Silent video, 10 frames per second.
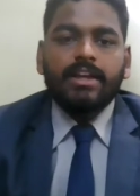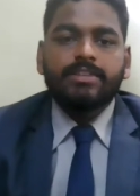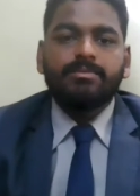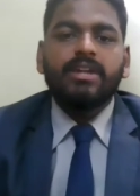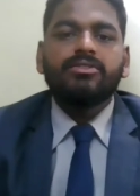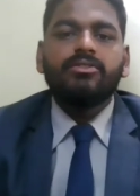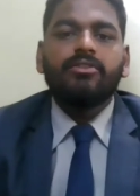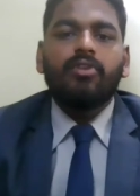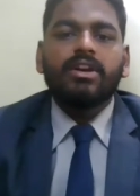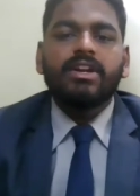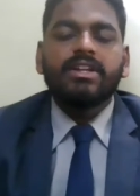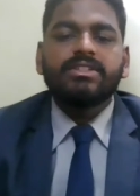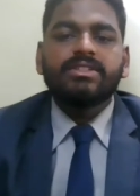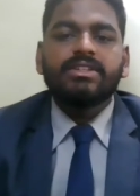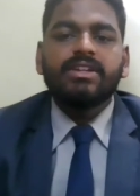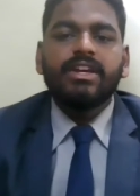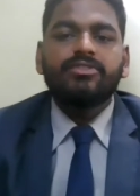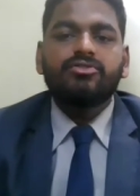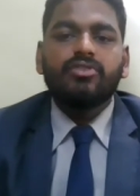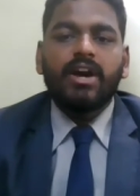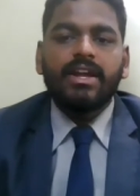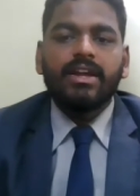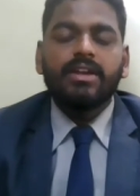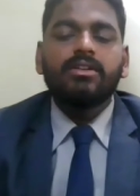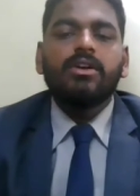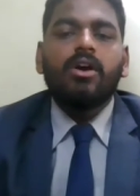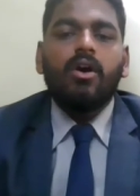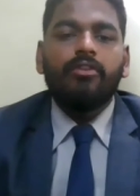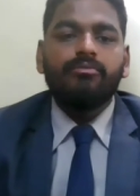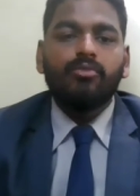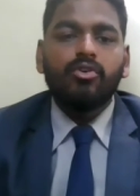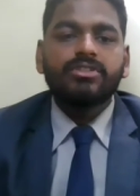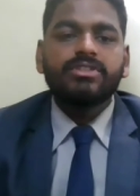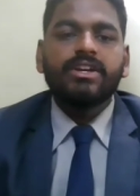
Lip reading: Expansion of organization leads to hire of more